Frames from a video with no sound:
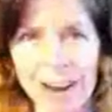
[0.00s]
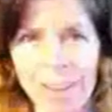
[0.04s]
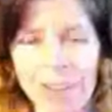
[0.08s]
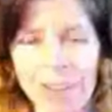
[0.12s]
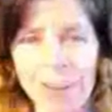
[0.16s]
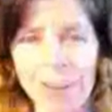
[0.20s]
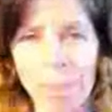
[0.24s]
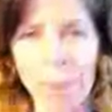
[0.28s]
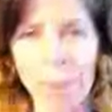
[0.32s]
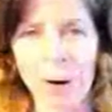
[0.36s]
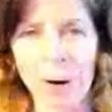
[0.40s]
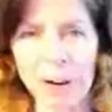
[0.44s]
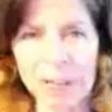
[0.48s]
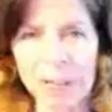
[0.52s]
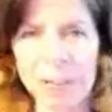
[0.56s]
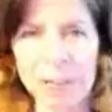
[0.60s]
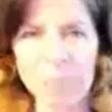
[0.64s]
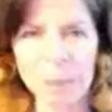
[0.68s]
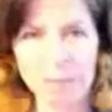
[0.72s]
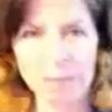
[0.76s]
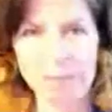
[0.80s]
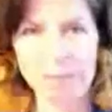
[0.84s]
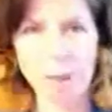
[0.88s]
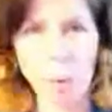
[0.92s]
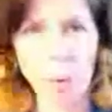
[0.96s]
the person
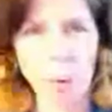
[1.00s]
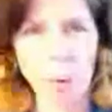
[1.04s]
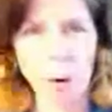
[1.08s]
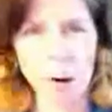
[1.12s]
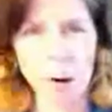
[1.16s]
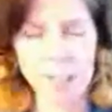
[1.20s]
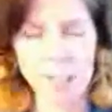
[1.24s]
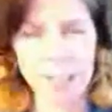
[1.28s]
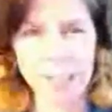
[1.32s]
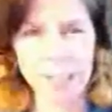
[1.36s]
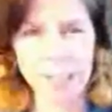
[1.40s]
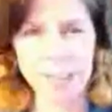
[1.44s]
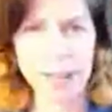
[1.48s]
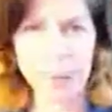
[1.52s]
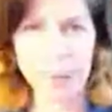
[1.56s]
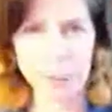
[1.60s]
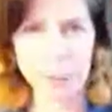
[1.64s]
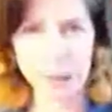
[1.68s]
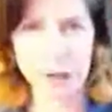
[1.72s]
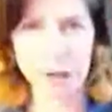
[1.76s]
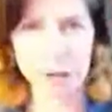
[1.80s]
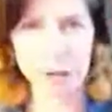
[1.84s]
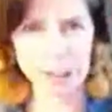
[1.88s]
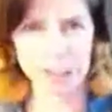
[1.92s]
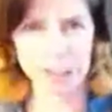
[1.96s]
before said they were
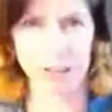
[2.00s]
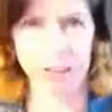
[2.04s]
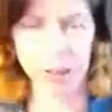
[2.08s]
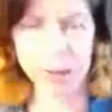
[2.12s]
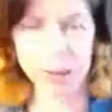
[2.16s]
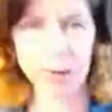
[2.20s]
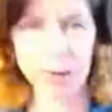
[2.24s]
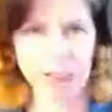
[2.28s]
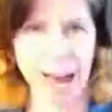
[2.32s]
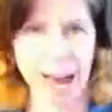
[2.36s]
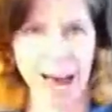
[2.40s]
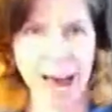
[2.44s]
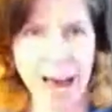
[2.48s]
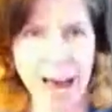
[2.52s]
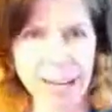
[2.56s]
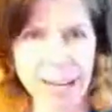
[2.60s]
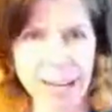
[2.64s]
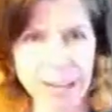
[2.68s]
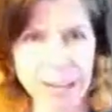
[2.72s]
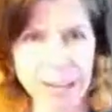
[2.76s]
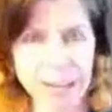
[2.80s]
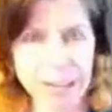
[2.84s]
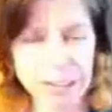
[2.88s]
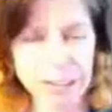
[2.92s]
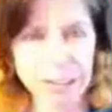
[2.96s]
going to do
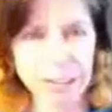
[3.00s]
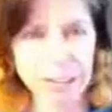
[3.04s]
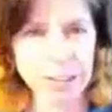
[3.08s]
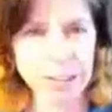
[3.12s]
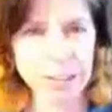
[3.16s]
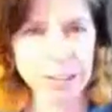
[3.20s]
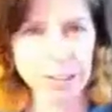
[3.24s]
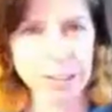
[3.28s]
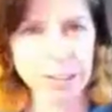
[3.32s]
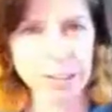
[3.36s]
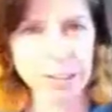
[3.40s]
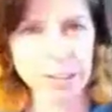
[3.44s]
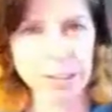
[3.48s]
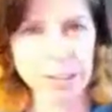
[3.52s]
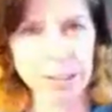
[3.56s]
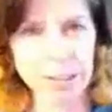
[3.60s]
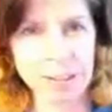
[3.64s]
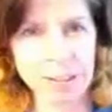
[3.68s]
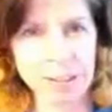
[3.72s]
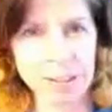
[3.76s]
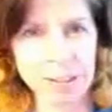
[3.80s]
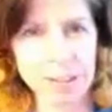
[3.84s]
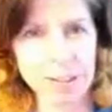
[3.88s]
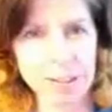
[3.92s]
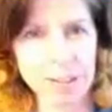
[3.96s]
that.
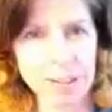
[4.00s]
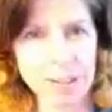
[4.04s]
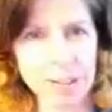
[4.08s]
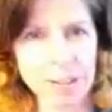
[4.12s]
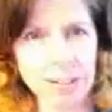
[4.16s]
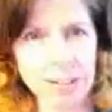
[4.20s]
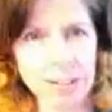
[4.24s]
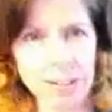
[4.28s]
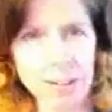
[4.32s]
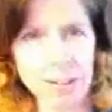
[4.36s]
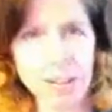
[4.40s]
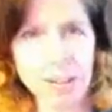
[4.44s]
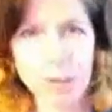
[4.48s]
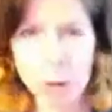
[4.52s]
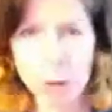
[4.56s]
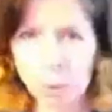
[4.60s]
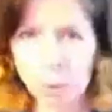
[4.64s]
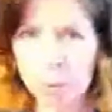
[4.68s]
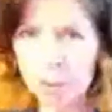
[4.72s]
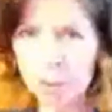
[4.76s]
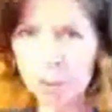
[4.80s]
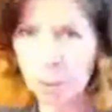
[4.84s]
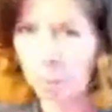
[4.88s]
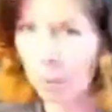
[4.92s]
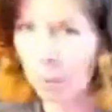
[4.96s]
And then there was the
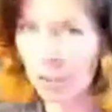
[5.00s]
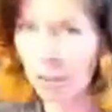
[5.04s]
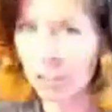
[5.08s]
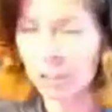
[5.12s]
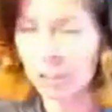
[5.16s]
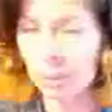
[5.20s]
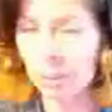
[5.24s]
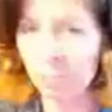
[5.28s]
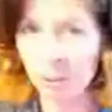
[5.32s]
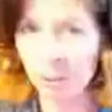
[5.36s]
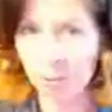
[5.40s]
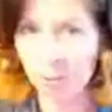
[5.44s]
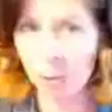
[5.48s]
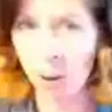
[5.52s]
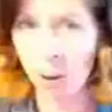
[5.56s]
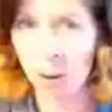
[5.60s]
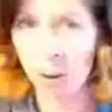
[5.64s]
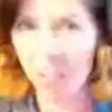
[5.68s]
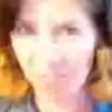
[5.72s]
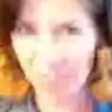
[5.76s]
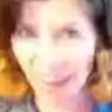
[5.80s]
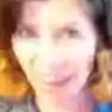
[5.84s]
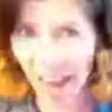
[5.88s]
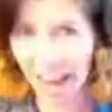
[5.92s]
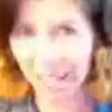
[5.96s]
person before
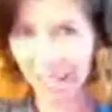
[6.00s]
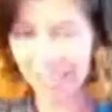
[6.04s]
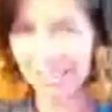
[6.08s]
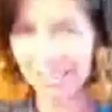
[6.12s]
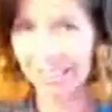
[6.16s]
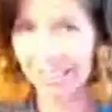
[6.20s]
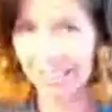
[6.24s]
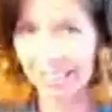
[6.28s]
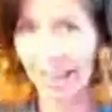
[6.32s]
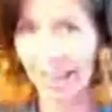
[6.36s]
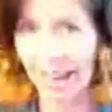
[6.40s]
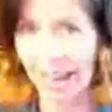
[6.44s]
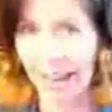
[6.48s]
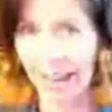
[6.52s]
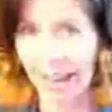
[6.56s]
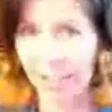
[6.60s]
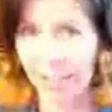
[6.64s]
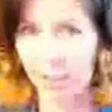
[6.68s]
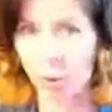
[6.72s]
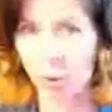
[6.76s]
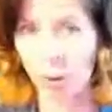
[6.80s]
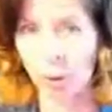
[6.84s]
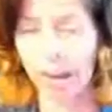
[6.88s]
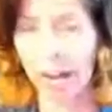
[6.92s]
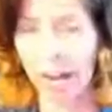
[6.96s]
that today as
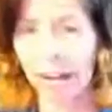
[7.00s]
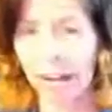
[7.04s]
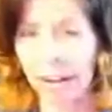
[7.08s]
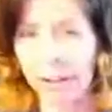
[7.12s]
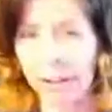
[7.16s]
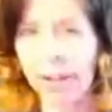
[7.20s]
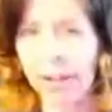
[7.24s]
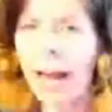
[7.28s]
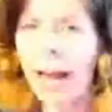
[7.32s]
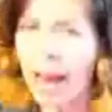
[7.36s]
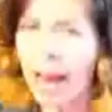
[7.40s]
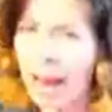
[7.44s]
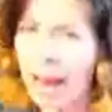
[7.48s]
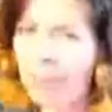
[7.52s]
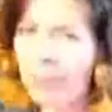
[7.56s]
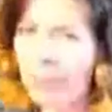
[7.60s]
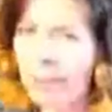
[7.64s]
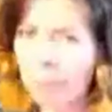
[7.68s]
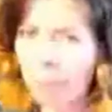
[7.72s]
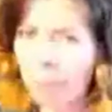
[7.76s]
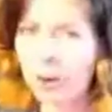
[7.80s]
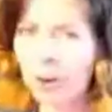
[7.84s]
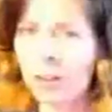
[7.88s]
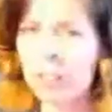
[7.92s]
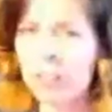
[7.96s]
well. And the
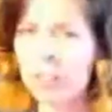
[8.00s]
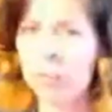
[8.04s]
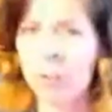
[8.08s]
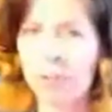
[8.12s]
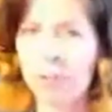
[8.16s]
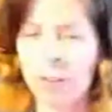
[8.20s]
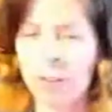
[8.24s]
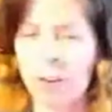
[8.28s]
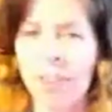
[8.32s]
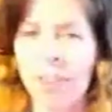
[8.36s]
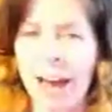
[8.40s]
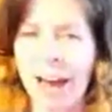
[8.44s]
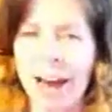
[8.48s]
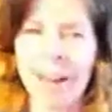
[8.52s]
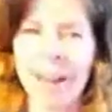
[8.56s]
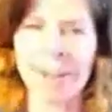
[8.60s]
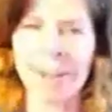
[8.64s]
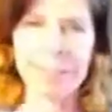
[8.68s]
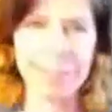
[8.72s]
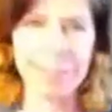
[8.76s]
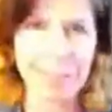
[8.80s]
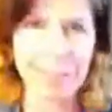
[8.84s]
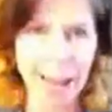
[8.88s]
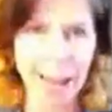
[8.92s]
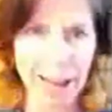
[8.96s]
person before that,
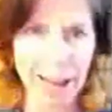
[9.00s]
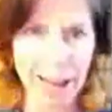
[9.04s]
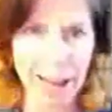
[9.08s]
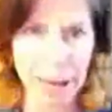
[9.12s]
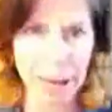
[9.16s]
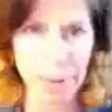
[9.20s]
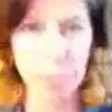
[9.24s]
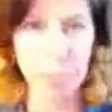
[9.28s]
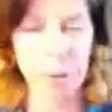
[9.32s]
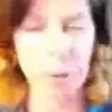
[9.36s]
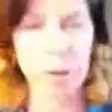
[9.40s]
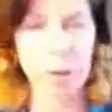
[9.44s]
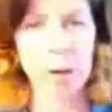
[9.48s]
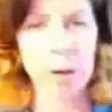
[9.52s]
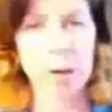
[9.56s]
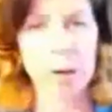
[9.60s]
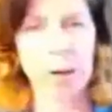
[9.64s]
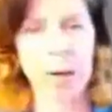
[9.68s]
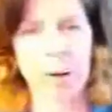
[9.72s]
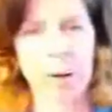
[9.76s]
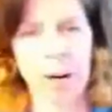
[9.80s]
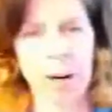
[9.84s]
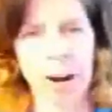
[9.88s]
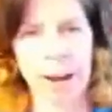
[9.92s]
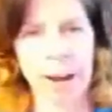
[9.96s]
Deb. All
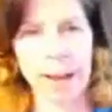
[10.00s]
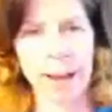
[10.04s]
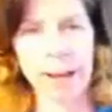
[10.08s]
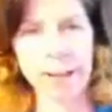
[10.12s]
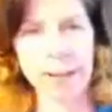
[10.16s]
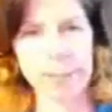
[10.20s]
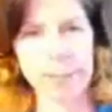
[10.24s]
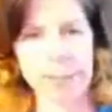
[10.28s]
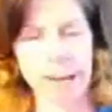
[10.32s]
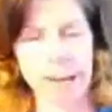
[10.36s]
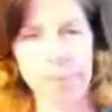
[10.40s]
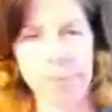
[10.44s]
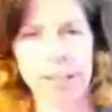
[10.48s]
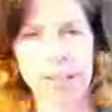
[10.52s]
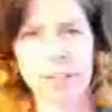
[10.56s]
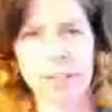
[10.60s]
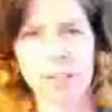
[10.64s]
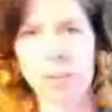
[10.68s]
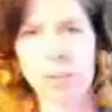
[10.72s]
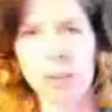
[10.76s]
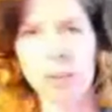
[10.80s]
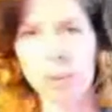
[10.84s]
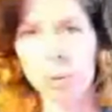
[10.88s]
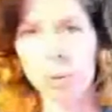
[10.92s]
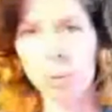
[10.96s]
right, Debbie.
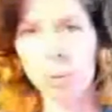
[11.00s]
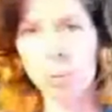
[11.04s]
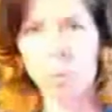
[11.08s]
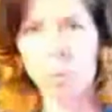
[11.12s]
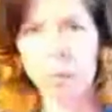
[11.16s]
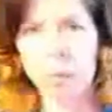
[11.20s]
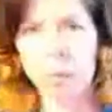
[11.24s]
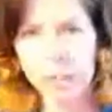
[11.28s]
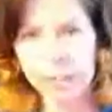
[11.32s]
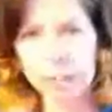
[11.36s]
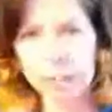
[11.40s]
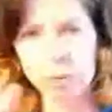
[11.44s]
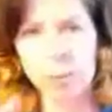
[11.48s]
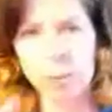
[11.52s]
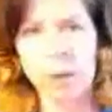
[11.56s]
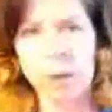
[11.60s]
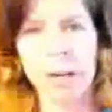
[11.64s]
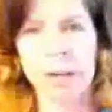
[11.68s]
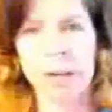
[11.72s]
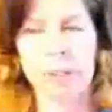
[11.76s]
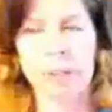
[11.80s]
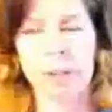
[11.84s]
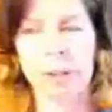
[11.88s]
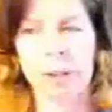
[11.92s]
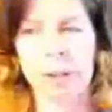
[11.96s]
So which one of
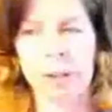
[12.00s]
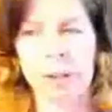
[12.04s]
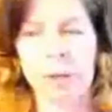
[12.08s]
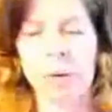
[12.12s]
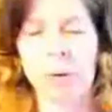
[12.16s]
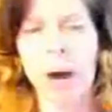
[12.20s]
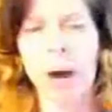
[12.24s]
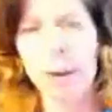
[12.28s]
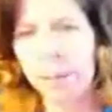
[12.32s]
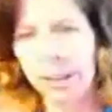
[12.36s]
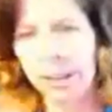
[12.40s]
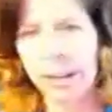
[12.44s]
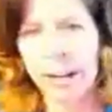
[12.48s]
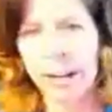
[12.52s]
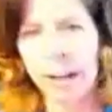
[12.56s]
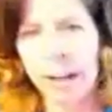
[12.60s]
you, I mean,